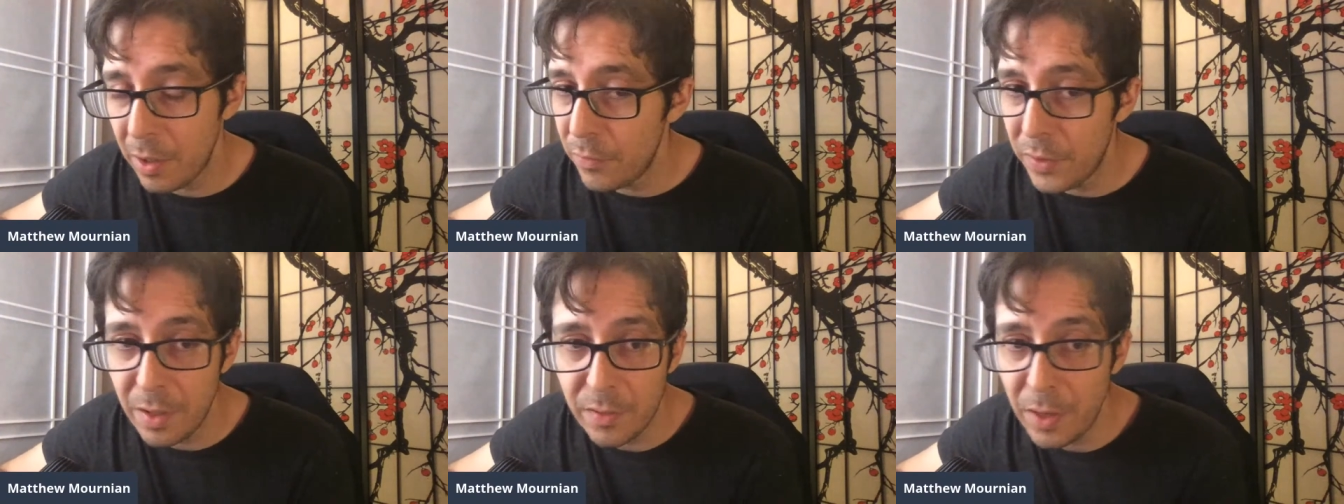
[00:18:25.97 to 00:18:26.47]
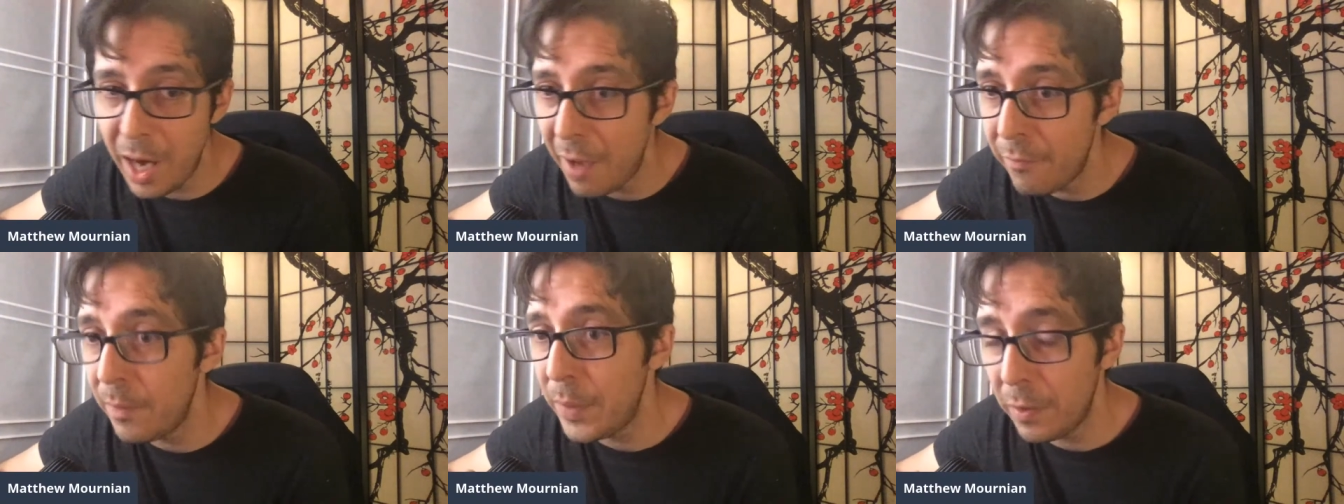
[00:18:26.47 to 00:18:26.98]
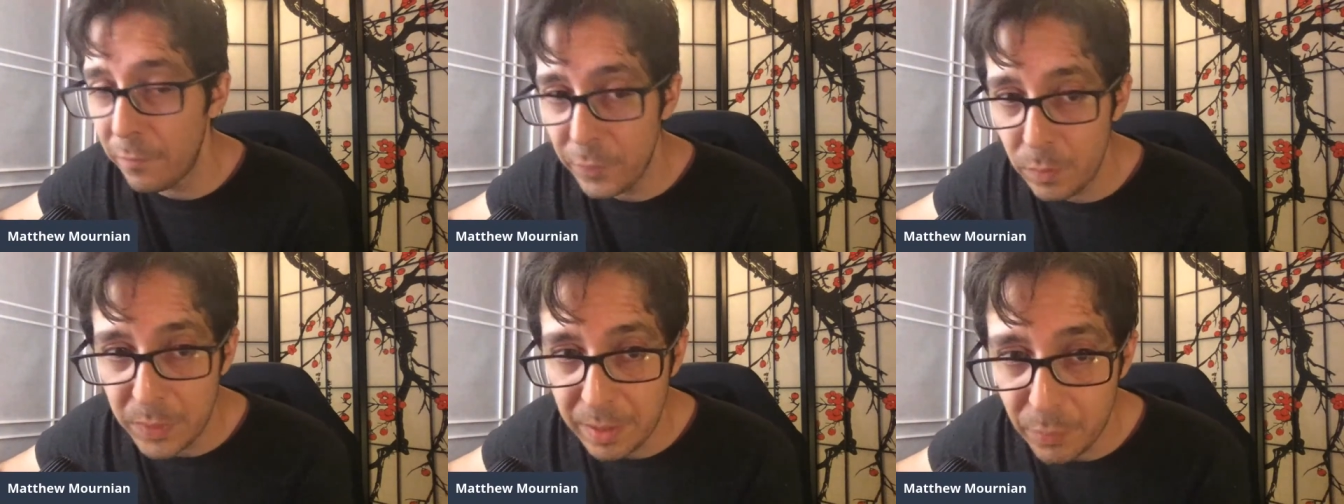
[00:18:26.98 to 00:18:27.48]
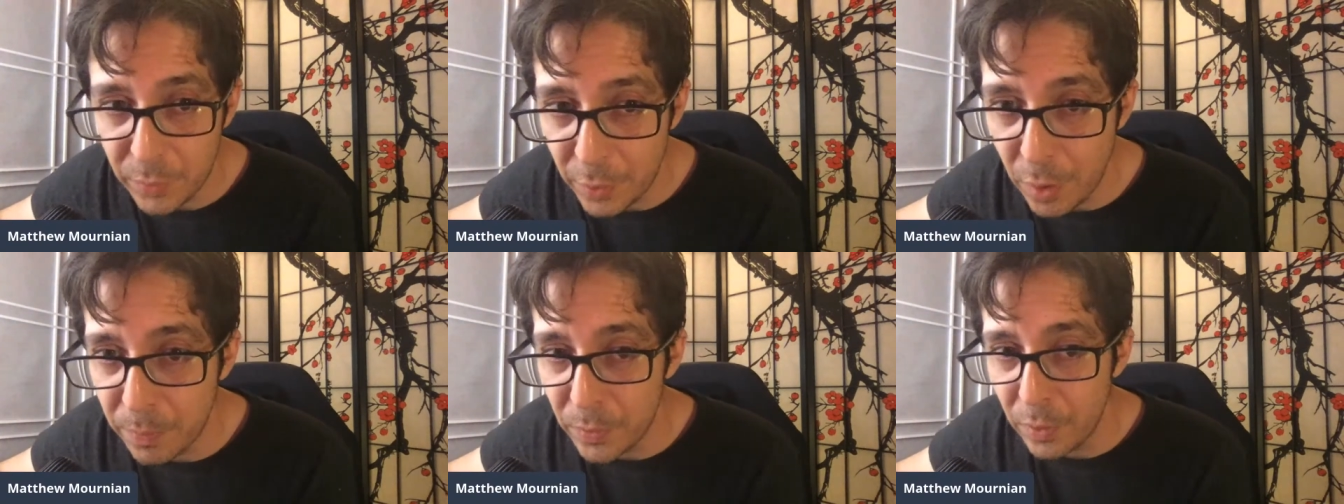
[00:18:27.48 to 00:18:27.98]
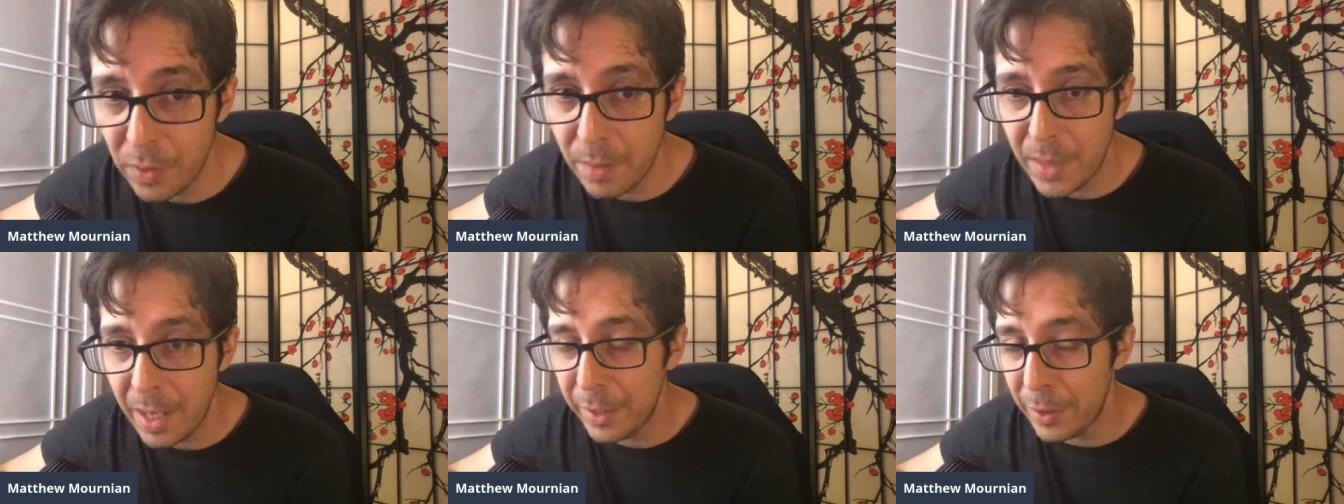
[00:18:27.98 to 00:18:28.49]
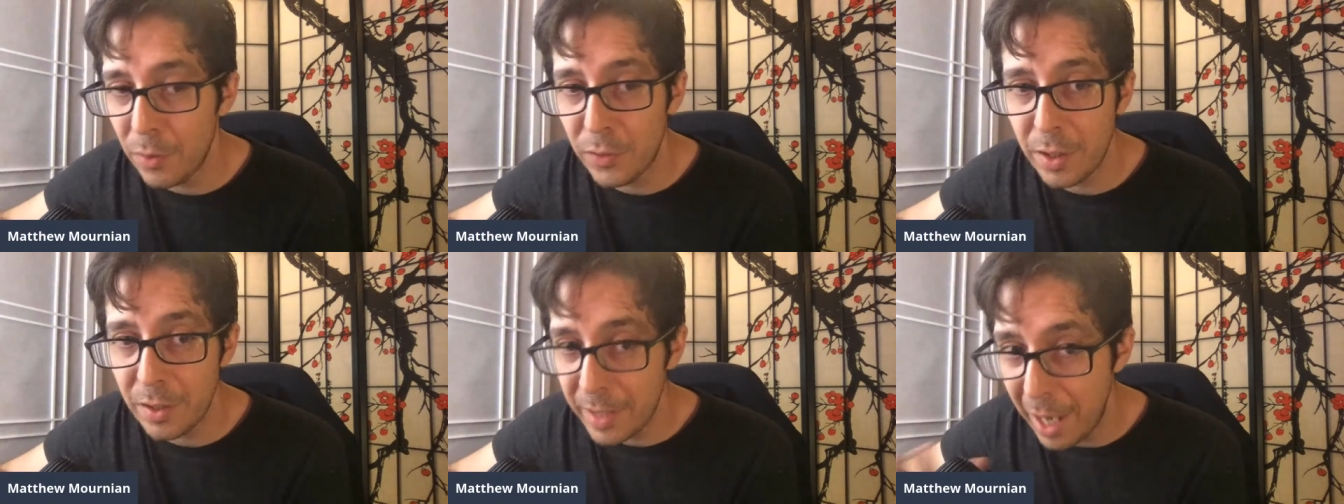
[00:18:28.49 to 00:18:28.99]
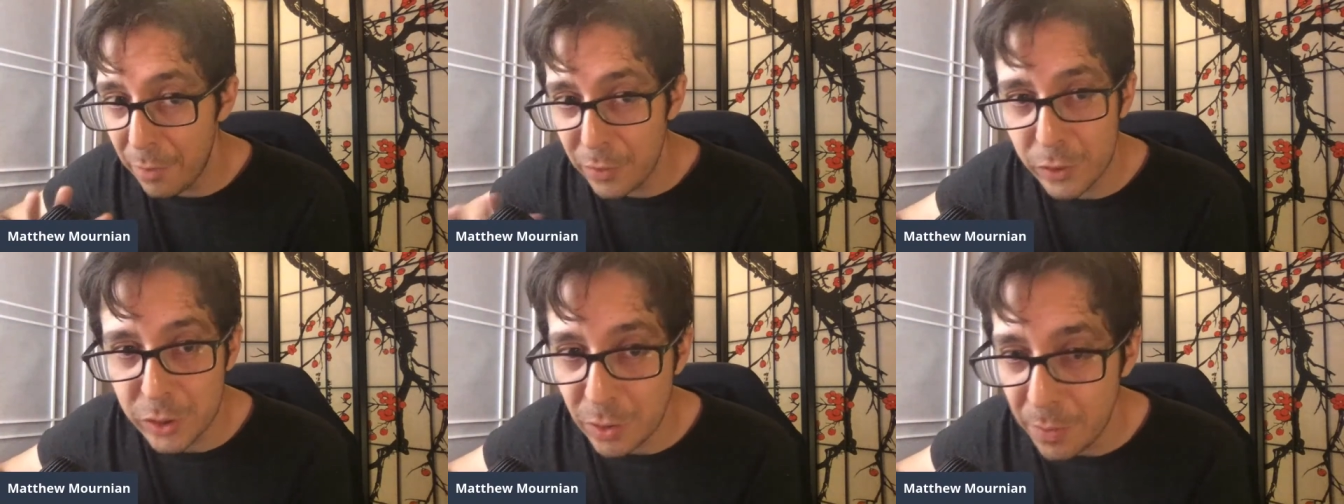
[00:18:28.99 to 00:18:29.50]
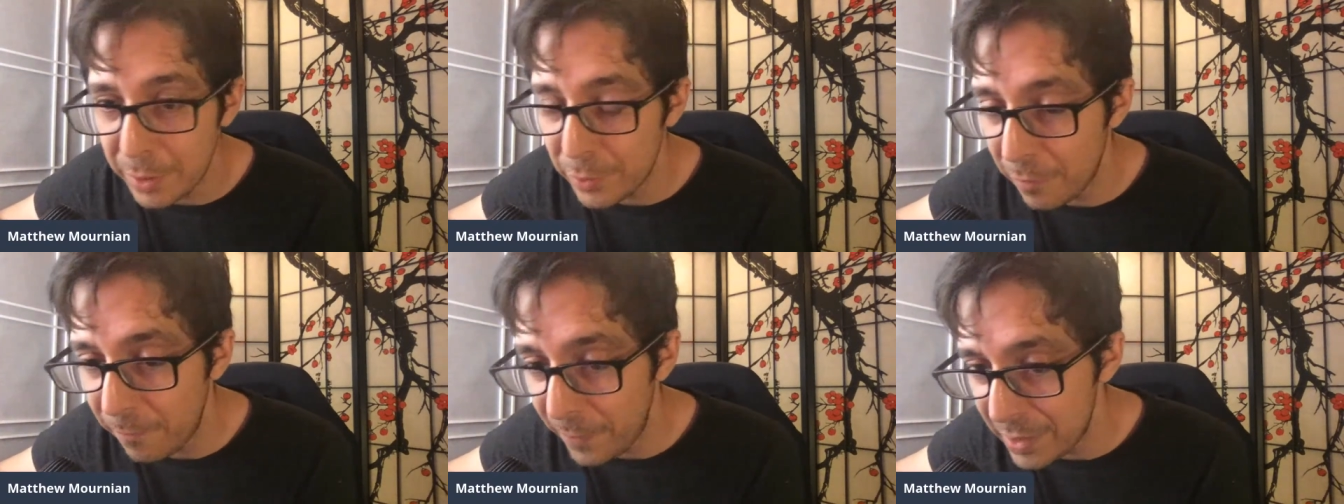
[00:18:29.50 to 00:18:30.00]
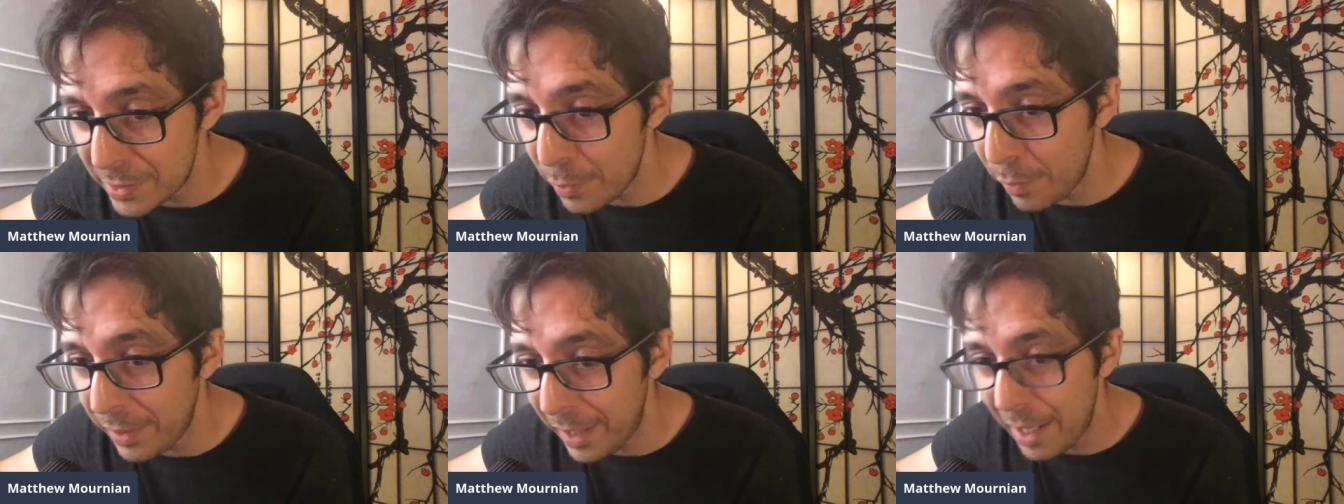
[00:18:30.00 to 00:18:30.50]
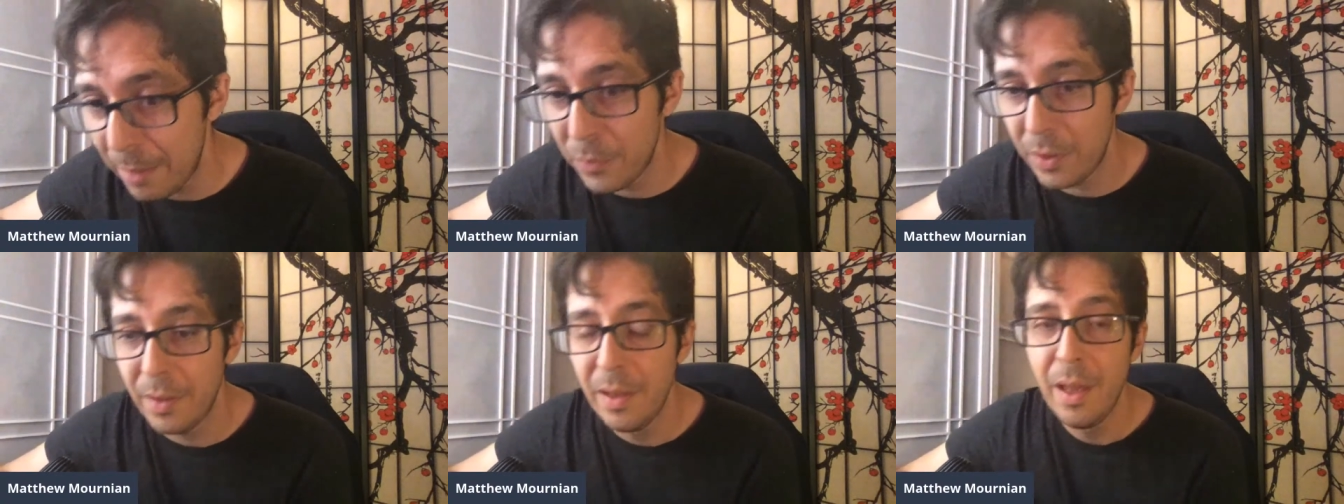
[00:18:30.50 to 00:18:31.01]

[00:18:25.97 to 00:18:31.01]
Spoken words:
there have been a few people in our program that, they're showing their face on camera.